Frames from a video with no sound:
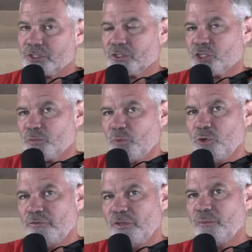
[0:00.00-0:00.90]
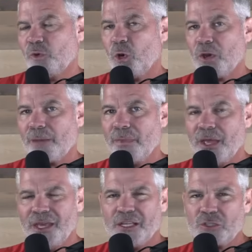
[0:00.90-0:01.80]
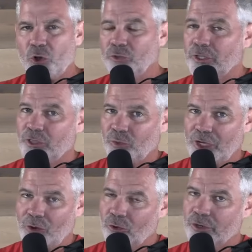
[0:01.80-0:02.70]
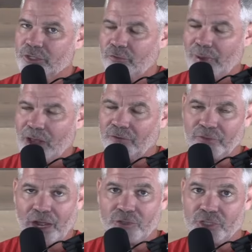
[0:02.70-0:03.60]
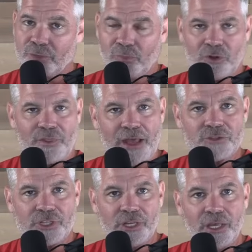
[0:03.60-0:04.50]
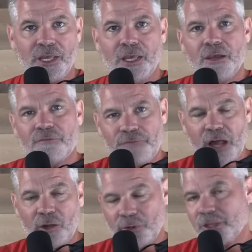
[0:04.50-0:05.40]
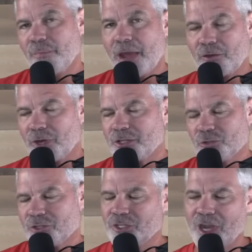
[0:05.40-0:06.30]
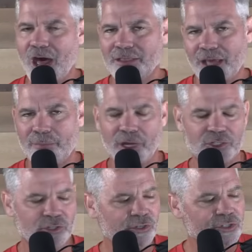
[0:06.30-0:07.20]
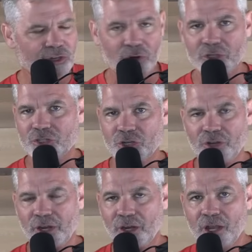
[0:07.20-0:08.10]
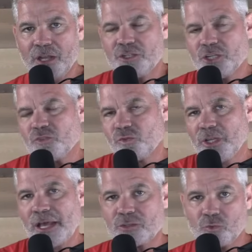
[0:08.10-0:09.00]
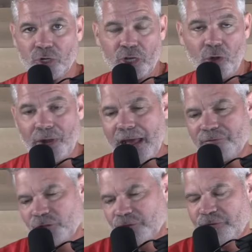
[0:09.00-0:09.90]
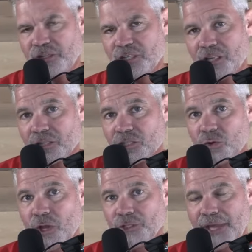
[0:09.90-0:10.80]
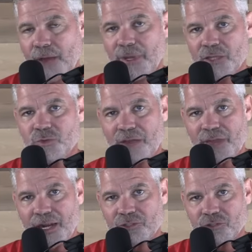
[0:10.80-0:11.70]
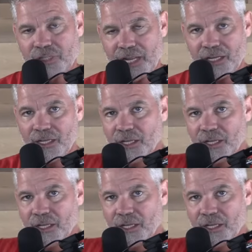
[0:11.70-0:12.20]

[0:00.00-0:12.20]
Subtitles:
It's a spoon feed program. It's only 3/4 pound of nitrogen per 1,000 following the bag rate. So it's not that much. So there's no concern there. Just realize we're going after fixing the soil now because we have that extra data.